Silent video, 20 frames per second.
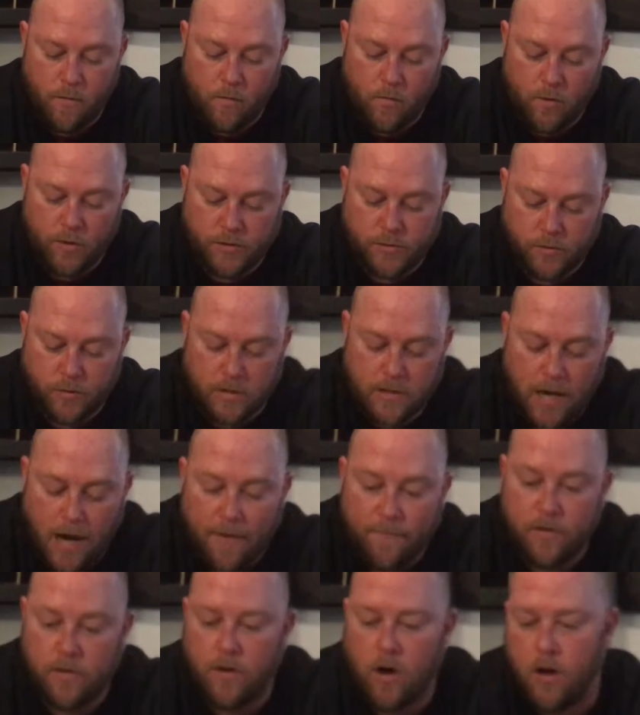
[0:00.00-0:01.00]
which will
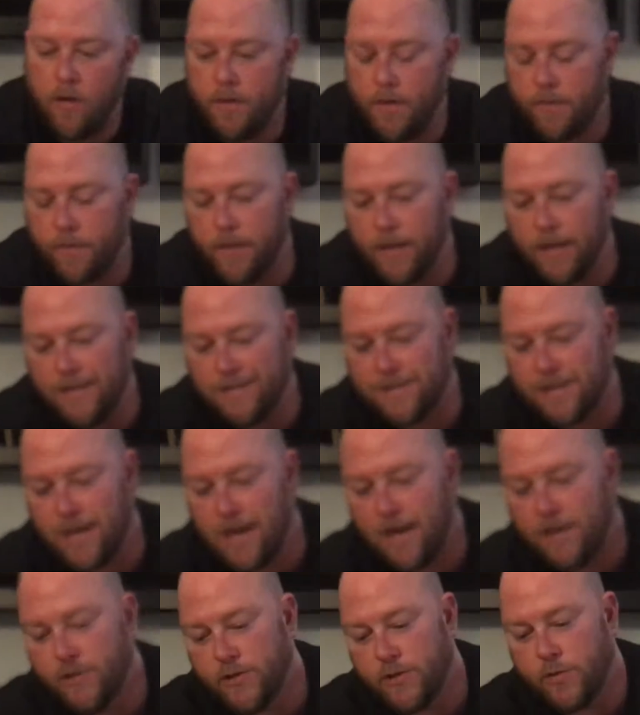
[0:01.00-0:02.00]
cover all the things that
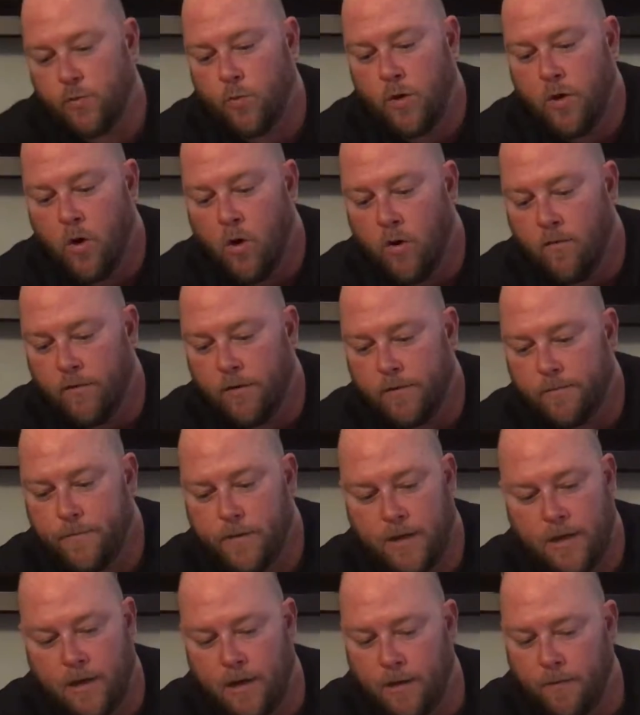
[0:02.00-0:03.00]
I just went over.
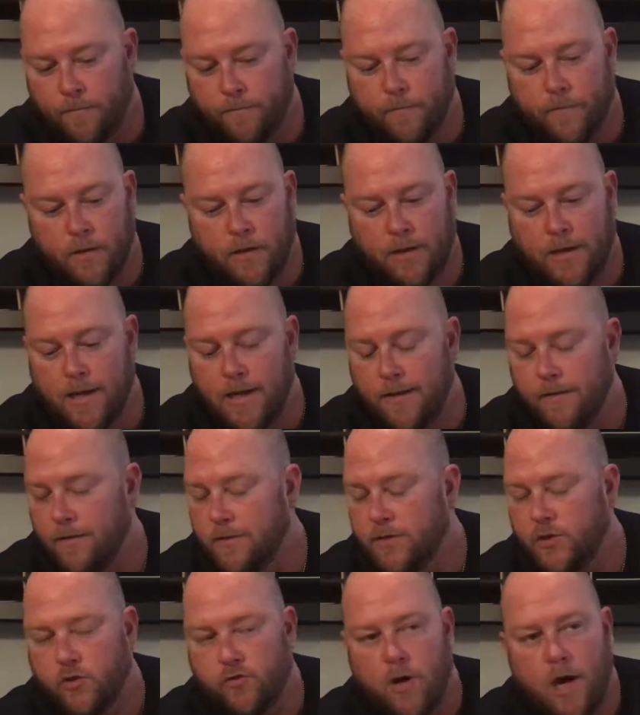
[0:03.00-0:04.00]

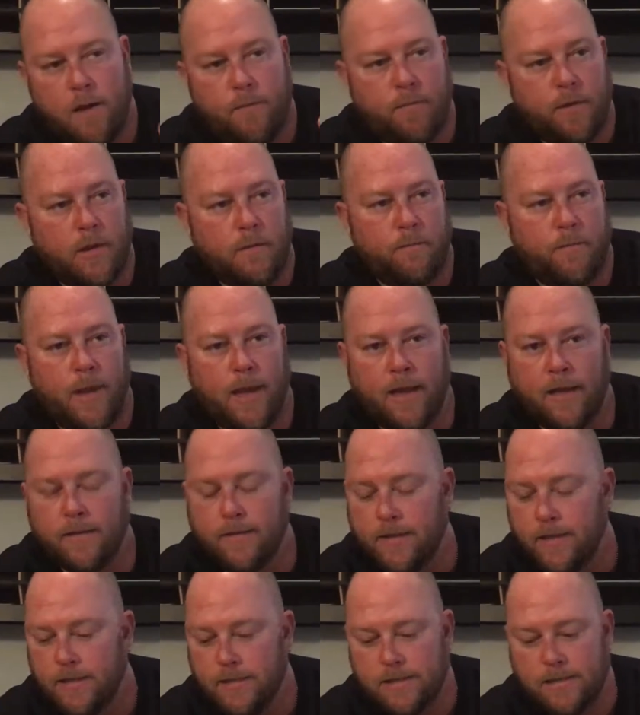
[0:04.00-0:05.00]
Again, striping,
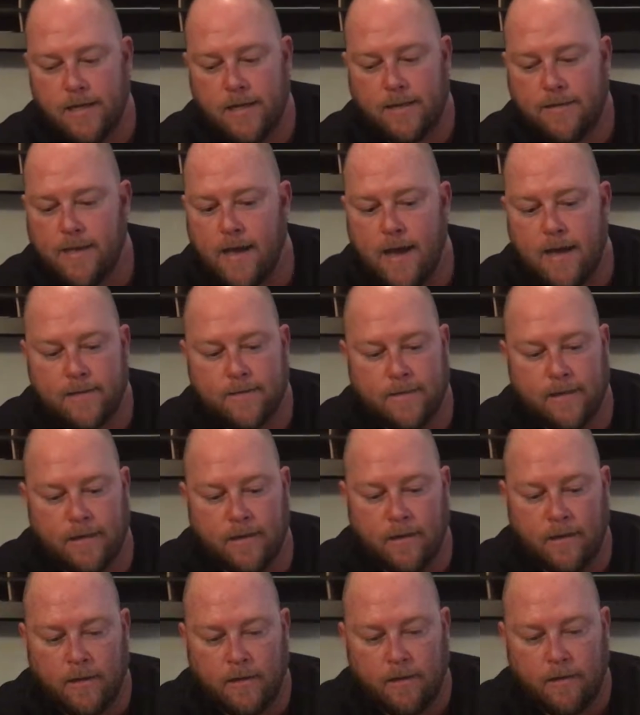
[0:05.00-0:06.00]
paint, things like that
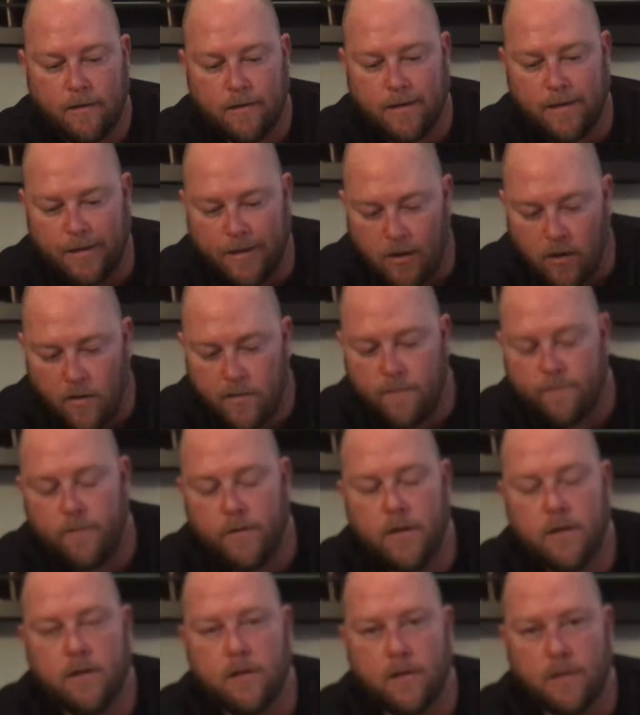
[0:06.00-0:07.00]
can get on the
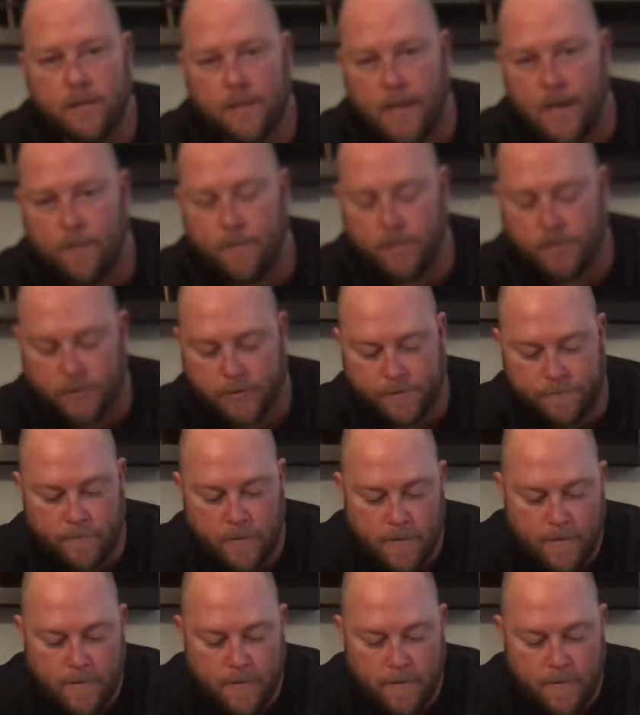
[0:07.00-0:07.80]
vehicle and damage it.